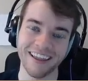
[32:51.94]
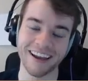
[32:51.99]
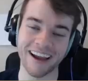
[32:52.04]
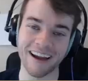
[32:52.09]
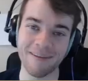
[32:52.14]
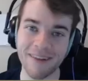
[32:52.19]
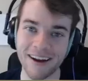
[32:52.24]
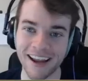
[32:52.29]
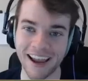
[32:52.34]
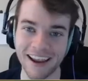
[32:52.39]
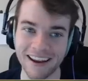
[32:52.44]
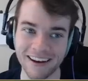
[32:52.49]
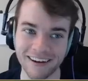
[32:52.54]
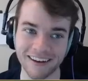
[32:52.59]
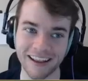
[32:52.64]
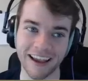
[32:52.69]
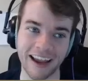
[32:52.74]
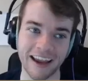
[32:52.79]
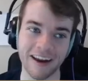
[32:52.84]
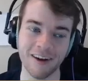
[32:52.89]
like I'm not
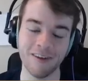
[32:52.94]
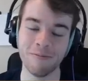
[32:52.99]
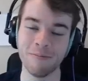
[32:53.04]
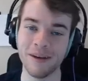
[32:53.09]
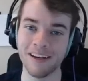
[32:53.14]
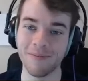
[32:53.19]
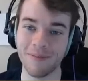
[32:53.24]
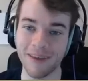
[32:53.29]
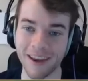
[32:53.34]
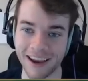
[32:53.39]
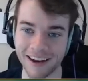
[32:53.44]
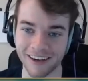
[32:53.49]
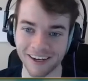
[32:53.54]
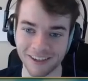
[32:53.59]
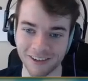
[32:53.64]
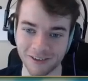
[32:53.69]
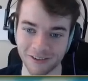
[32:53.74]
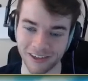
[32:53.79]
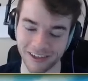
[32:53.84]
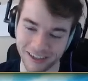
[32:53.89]
like I don't mean to be
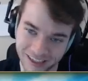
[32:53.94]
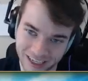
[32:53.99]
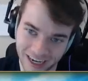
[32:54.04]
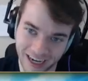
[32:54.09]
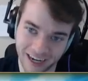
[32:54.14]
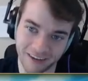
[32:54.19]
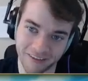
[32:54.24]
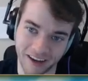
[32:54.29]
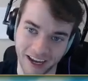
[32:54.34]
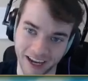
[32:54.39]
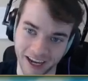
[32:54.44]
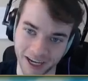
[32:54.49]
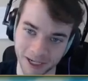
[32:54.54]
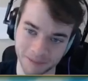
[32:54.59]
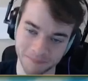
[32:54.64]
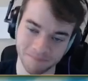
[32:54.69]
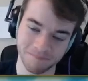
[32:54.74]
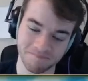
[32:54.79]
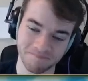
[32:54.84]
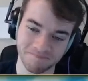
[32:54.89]
antisocial. I just kind of
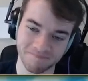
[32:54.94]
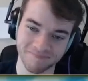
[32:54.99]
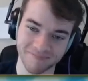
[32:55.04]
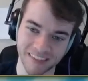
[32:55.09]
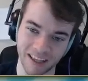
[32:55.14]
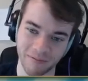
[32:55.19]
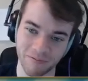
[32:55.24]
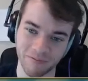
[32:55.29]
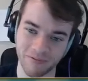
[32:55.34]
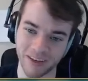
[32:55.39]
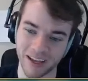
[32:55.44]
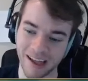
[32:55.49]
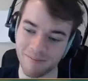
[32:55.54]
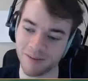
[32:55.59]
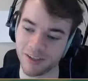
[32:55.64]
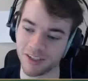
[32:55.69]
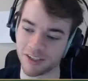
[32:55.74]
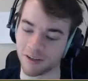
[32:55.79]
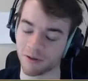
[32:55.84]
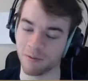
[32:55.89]
am. I'm
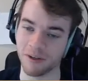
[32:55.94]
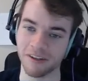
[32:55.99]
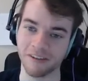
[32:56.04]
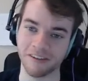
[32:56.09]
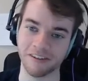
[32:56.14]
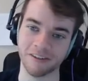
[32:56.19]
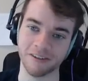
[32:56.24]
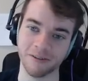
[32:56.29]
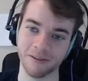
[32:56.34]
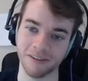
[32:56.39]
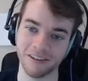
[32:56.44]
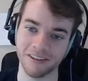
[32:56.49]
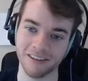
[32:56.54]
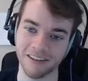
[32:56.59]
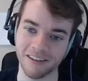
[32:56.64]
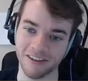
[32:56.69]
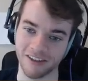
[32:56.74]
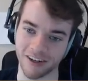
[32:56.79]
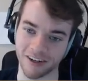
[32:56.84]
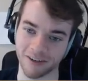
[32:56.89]
I'm just a weird dude
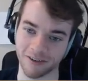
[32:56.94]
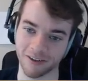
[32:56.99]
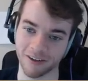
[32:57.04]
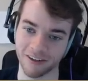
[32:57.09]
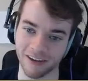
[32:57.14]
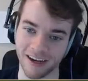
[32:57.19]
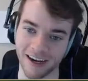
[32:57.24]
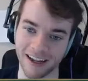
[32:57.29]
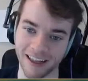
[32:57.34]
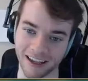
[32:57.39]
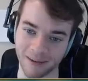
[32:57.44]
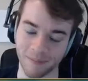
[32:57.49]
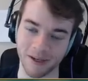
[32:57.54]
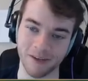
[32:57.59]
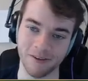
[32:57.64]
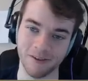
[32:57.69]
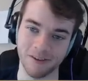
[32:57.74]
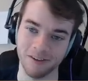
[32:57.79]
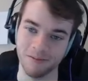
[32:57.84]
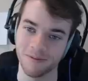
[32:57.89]
in general. I like my
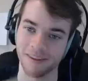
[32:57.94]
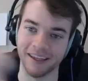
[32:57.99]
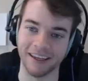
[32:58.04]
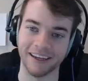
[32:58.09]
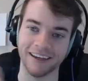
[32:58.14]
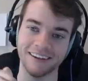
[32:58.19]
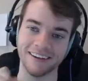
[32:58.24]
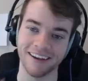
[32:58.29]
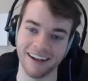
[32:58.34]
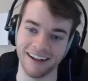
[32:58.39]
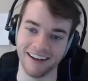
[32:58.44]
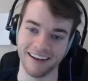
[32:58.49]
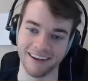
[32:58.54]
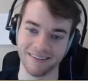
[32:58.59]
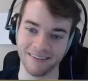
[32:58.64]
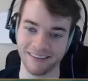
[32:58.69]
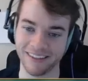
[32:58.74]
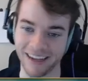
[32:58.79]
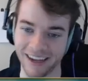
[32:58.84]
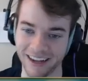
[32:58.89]
YouTube thing. I like
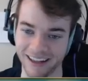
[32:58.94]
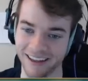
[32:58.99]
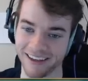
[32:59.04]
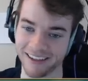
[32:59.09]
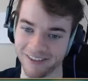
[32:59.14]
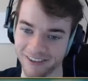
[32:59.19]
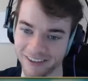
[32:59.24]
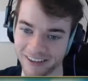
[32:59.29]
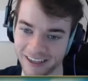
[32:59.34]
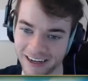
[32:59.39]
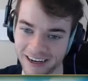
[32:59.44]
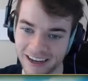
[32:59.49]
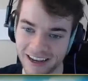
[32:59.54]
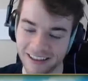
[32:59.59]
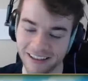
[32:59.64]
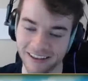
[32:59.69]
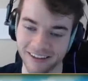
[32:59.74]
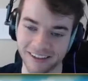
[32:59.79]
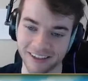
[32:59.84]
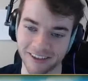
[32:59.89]
I like doing that.
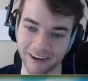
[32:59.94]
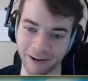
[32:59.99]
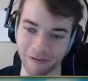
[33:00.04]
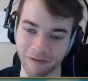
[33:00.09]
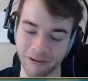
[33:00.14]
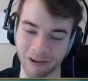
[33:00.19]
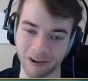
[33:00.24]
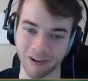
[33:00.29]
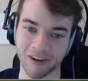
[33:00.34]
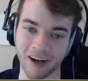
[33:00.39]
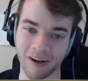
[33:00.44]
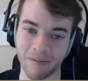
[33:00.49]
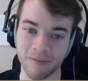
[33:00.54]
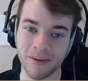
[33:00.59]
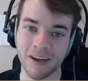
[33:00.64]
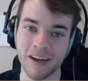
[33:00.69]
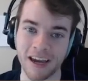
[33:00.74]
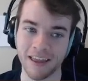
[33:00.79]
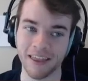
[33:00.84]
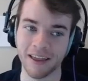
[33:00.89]
This is a great photo op.
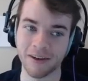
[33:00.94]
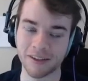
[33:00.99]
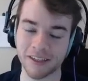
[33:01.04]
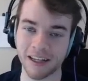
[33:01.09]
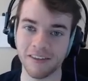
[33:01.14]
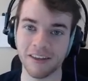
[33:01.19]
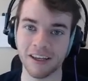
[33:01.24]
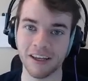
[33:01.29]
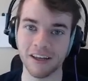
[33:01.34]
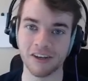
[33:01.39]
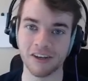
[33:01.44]
And that was kind of the